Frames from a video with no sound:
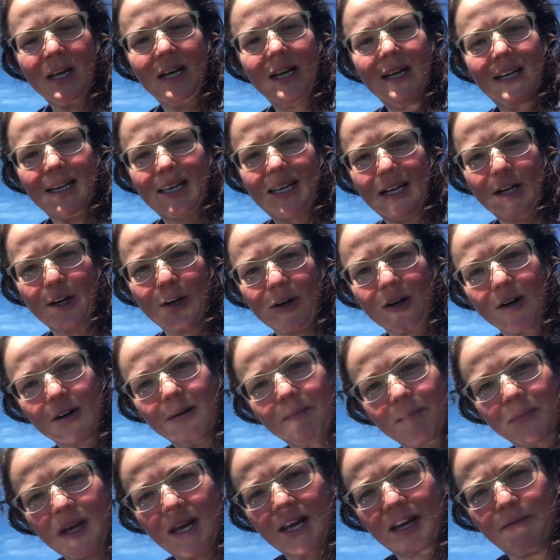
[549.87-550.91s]
Here,
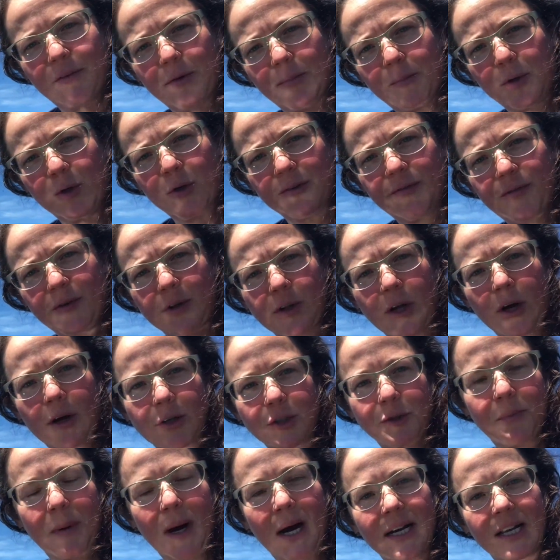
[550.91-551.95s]
I have a beautiful large
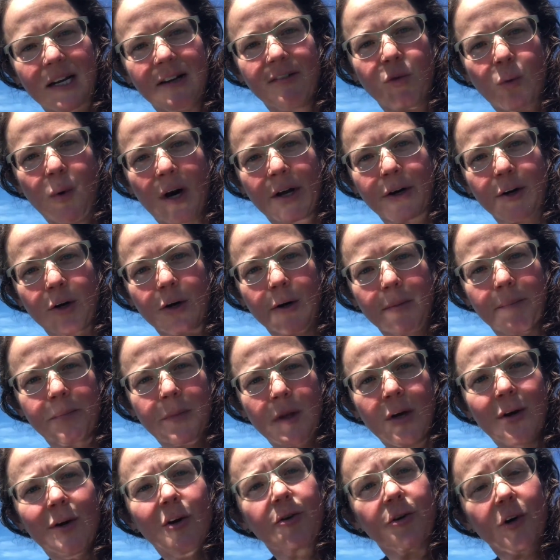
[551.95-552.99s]
body of water.
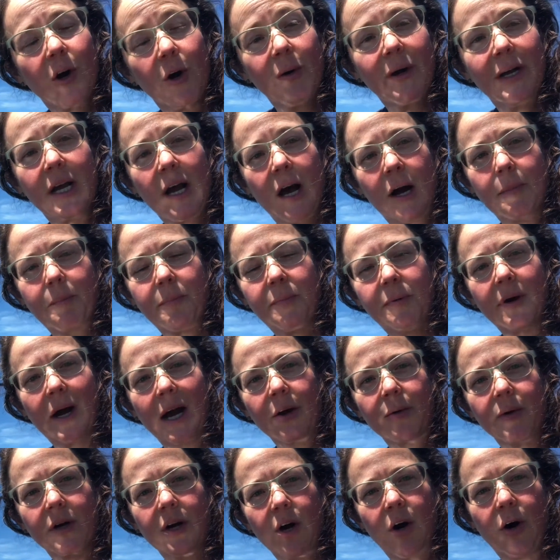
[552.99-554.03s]
Growing up, I
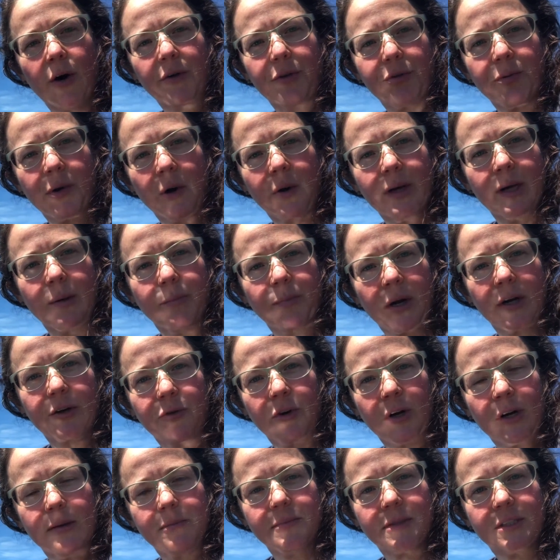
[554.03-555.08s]
recall throwing
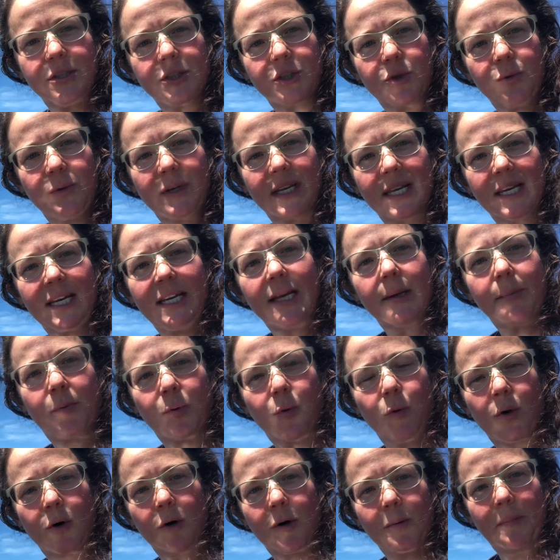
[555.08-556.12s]
breadcrumbs into a kiddie
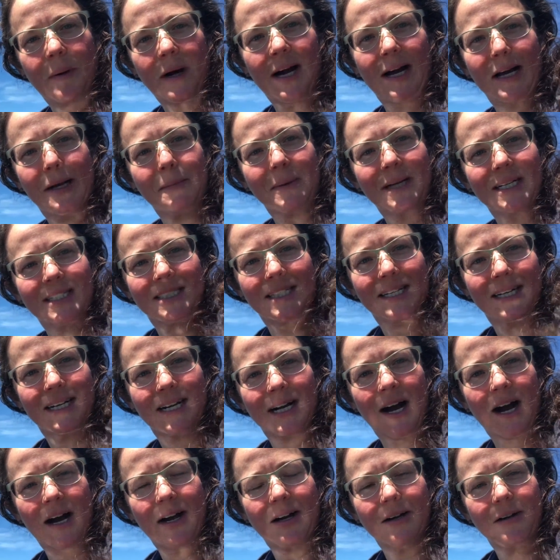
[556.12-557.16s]
pool behind my
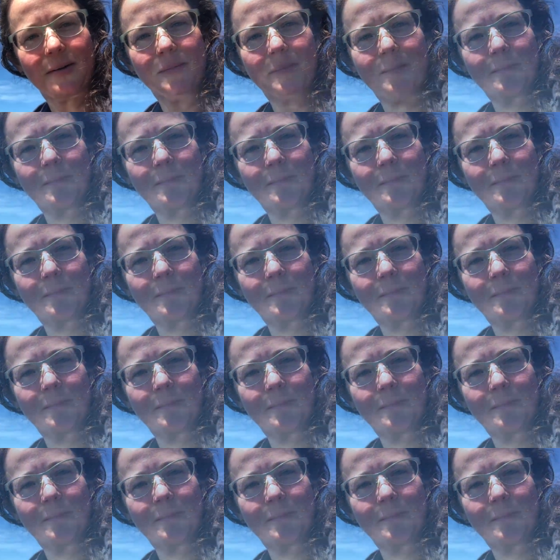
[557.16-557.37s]
synagogue.